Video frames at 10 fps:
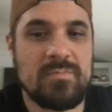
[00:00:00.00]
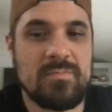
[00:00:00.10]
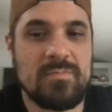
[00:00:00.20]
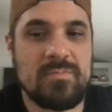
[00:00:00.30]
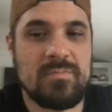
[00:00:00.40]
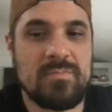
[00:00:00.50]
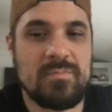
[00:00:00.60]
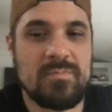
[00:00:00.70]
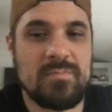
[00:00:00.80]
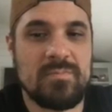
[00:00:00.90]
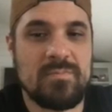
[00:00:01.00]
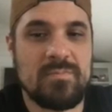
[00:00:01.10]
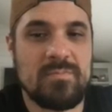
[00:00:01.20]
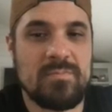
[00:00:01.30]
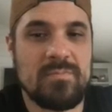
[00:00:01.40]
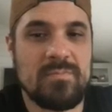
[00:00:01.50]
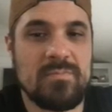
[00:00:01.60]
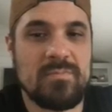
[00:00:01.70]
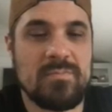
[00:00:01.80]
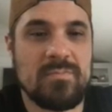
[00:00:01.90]

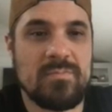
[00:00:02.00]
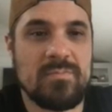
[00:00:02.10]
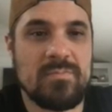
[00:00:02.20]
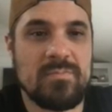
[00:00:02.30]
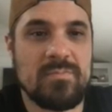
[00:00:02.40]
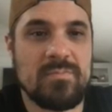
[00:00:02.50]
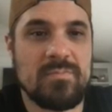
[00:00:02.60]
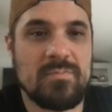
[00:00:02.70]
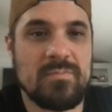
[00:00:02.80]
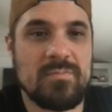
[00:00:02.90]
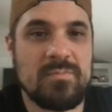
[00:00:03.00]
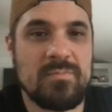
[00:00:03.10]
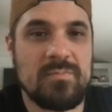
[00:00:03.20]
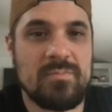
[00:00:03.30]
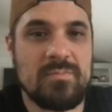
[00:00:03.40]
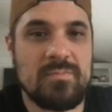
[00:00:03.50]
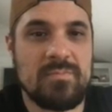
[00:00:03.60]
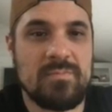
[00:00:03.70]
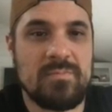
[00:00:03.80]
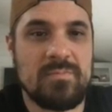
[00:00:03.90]

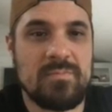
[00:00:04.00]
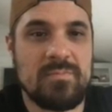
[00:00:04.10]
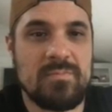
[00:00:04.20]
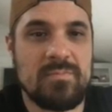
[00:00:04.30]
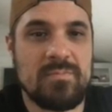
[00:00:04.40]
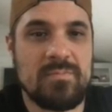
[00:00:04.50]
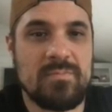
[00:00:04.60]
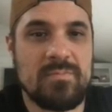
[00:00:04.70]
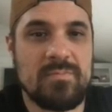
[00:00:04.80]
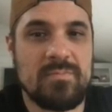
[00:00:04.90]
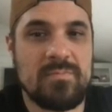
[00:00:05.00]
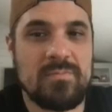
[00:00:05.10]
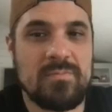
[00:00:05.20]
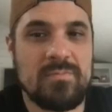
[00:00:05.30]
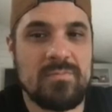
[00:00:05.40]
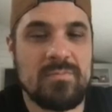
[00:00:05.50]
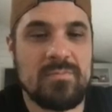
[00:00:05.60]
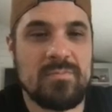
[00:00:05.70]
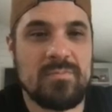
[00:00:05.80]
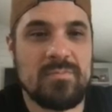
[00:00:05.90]

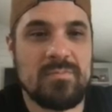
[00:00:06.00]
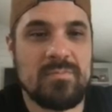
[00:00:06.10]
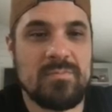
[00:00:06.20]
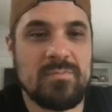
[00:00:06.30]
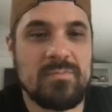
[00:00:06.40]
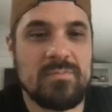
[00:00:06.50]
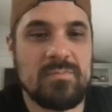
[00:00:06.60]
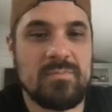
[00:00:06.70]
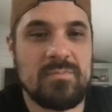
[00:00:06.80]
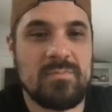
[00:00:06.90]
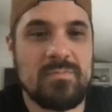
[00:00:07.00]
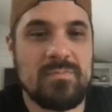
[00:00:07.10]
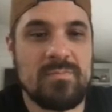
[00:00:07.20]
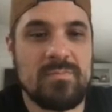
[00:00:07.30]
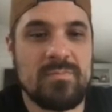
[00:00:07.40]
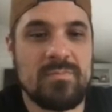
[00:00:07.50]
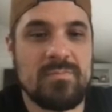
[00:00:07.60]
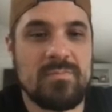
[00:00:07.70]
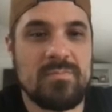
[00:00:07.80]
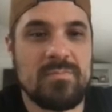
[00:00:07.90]
[no speech]